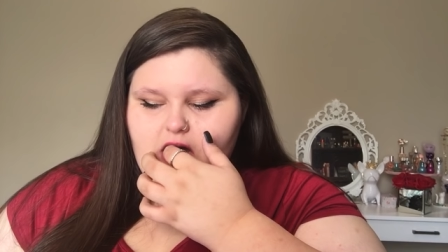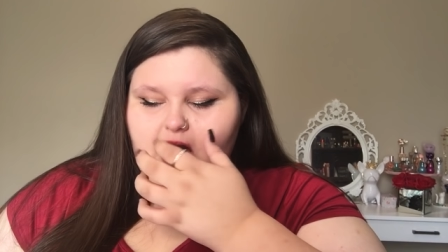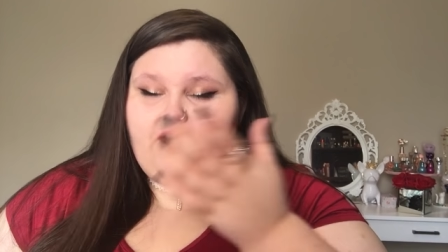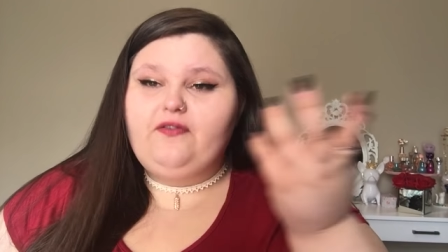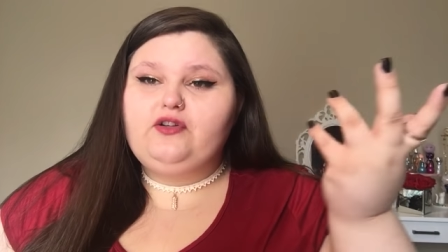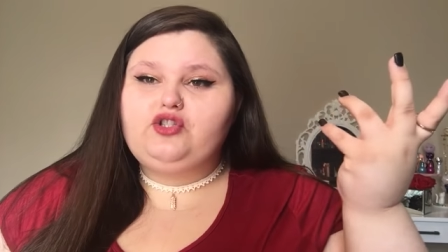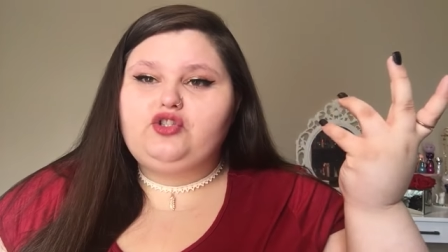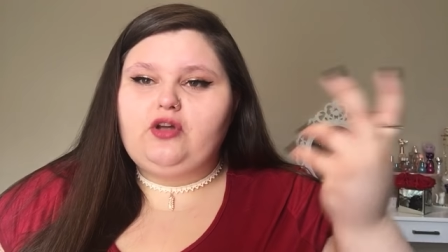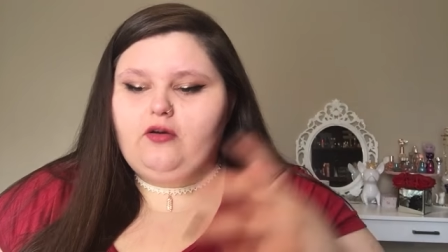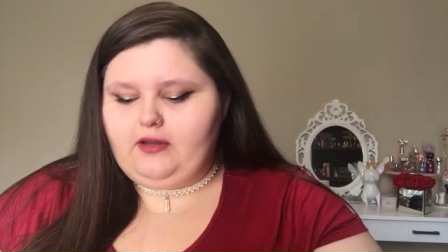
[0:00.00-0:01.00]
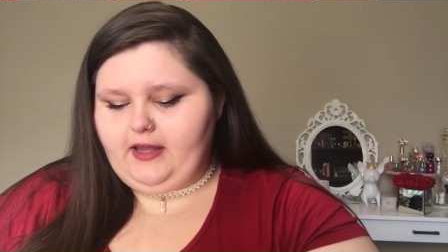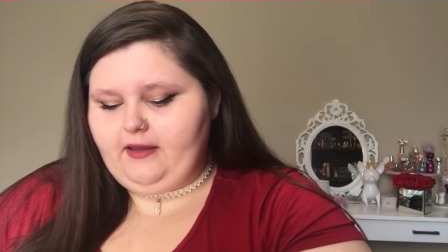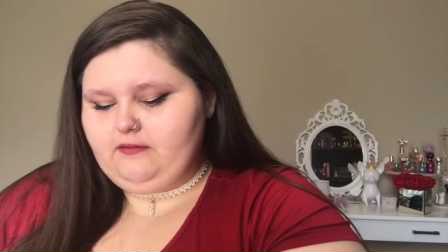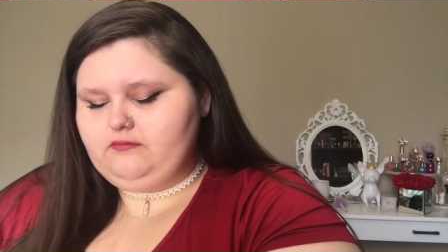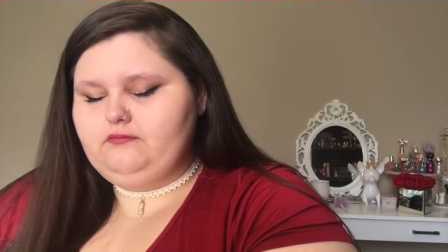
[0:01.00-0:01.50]
I feel so,
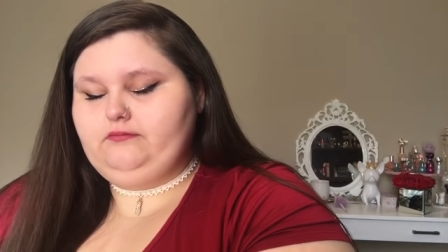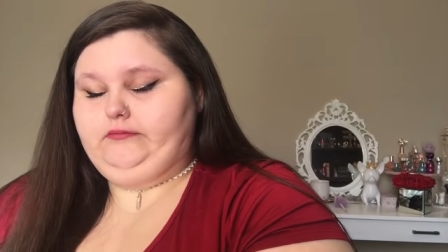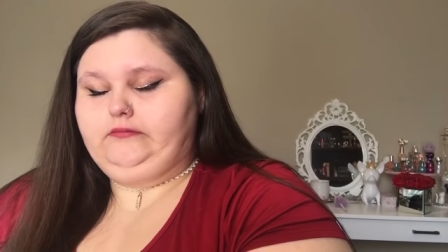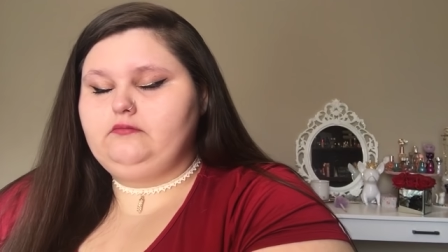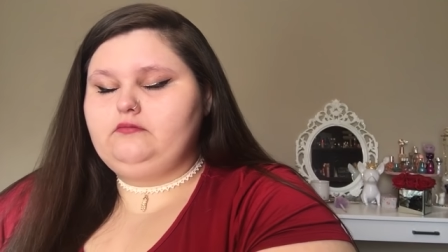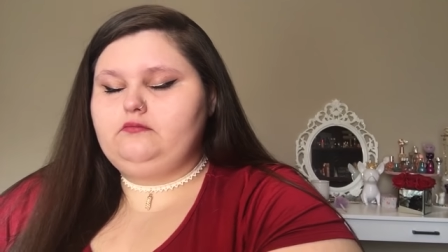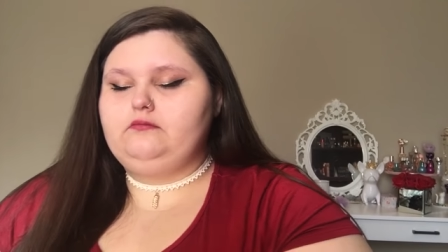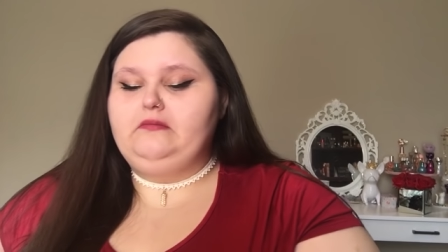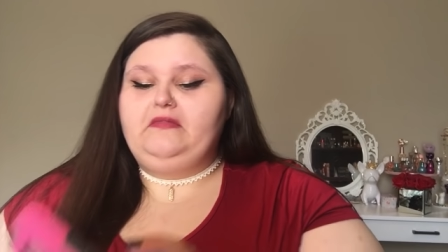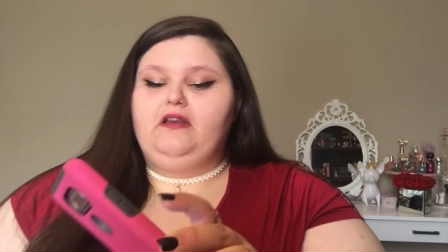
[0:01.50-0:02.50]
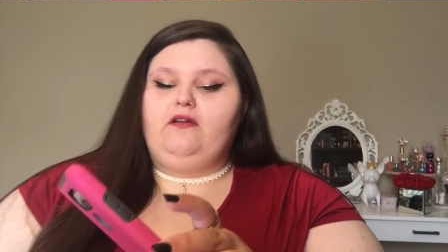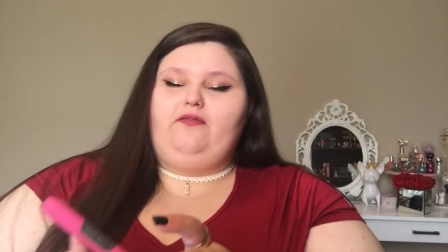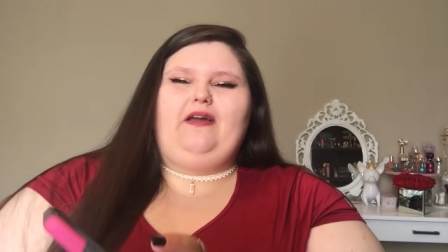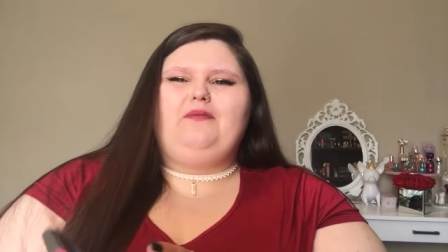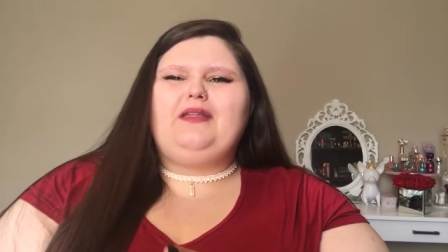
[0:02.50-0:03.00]
like,
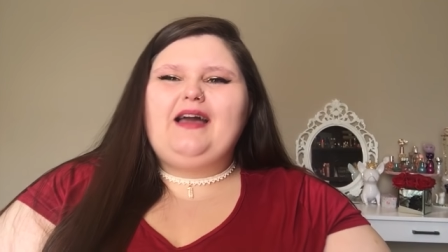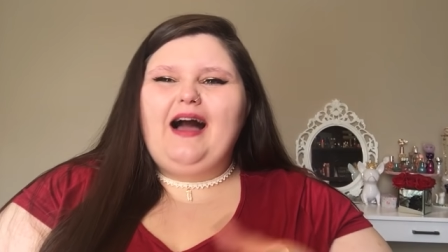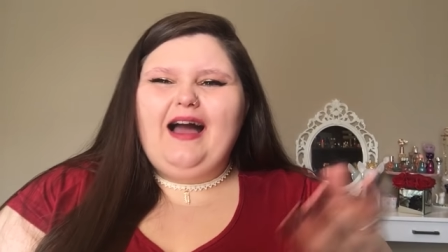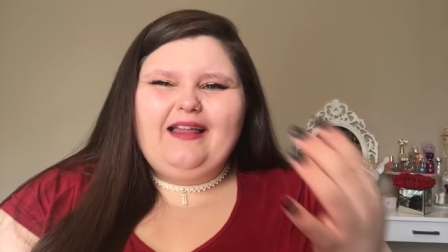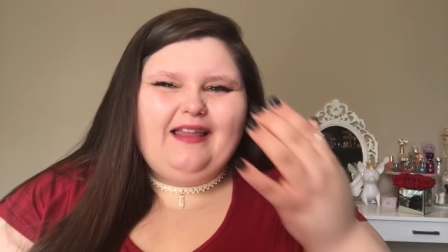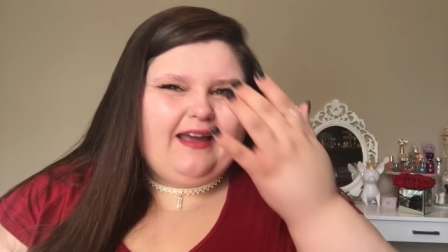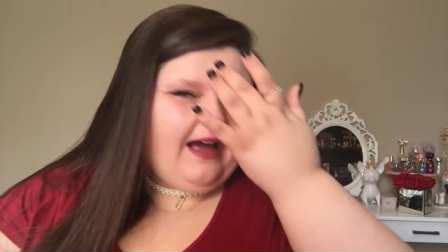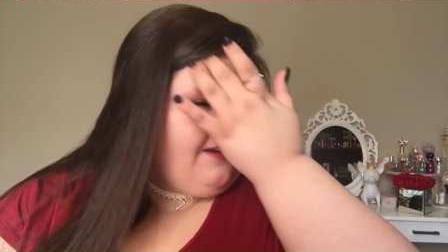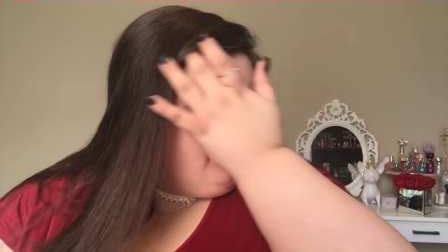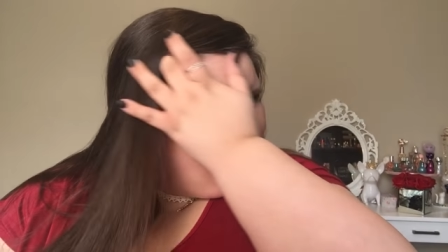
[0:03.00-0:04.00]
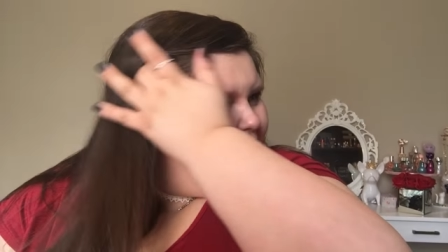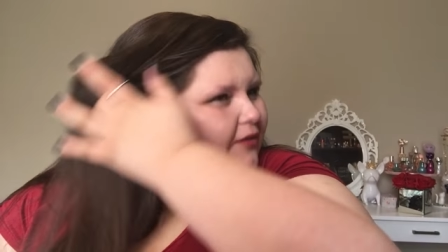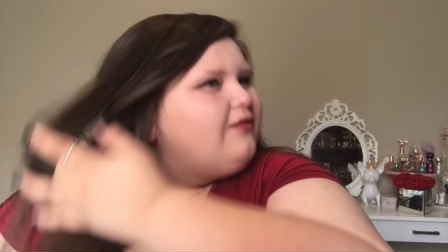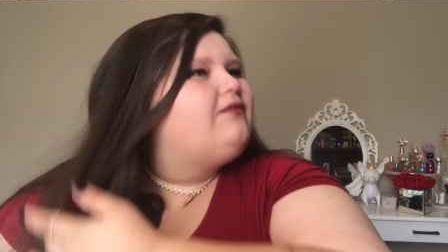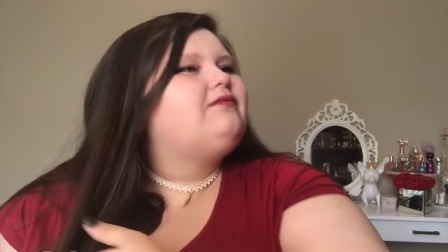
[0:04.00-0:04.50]
Family Guy. Like, I don't
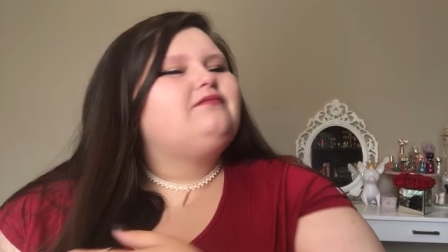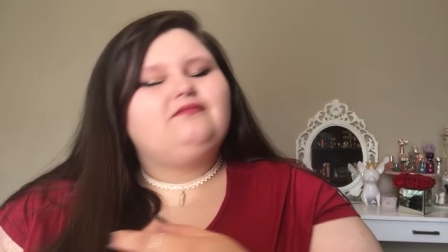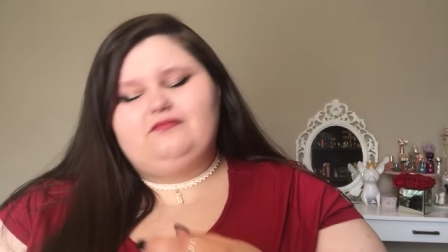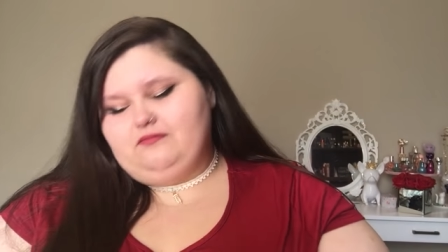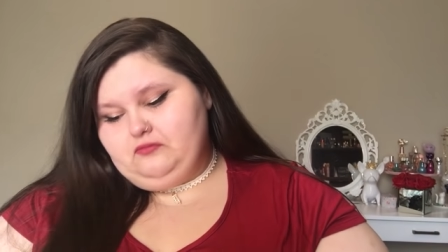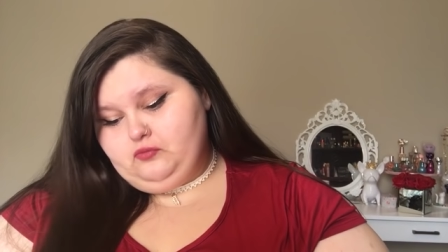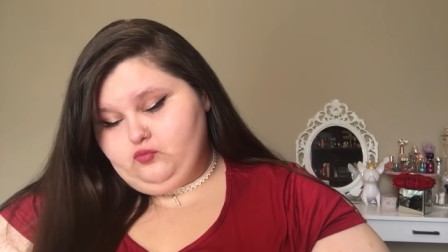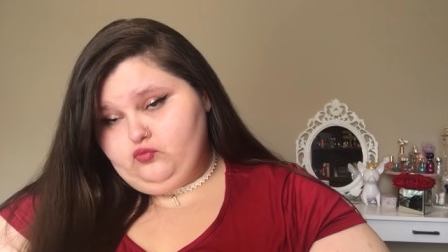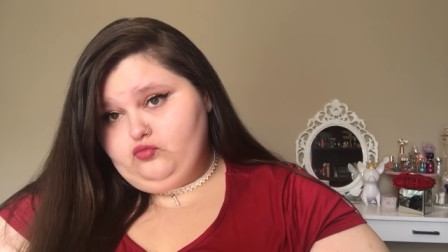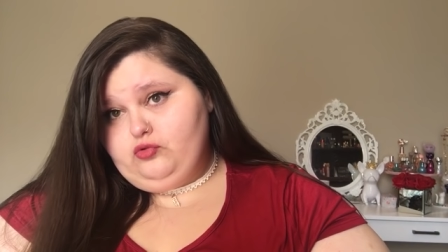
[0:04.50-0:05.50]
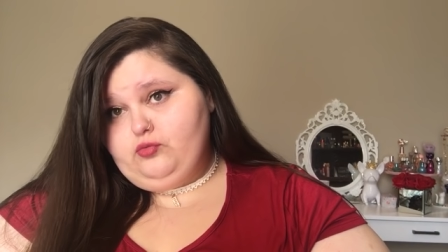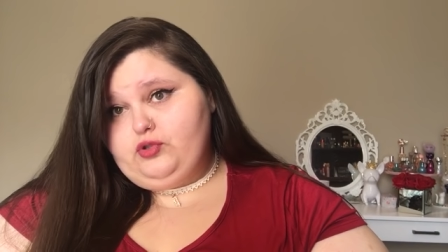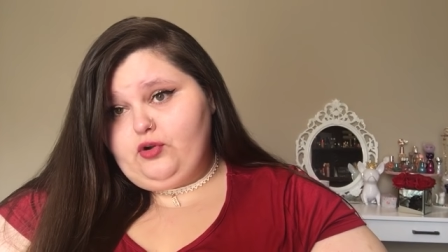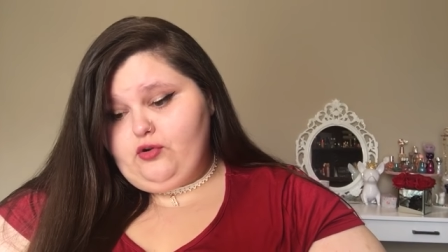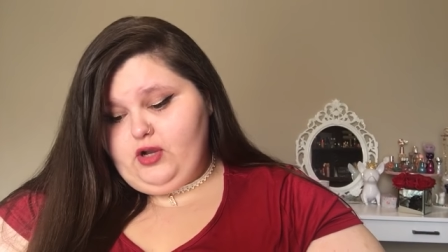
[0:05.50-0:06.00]
know. I'm
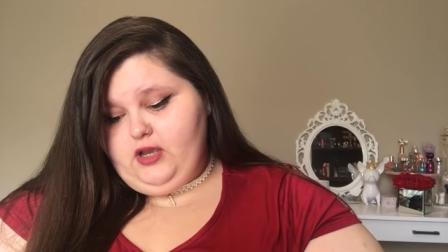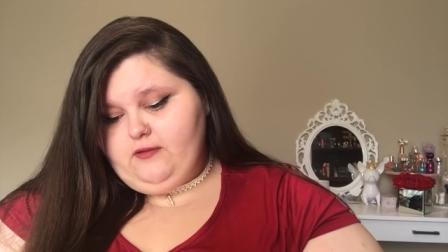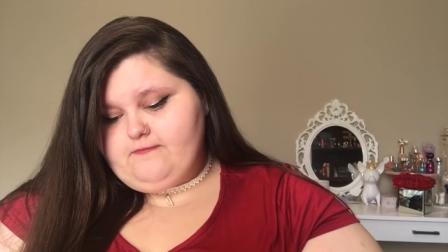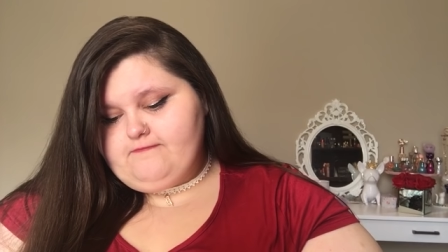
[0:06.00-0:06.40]
sorry.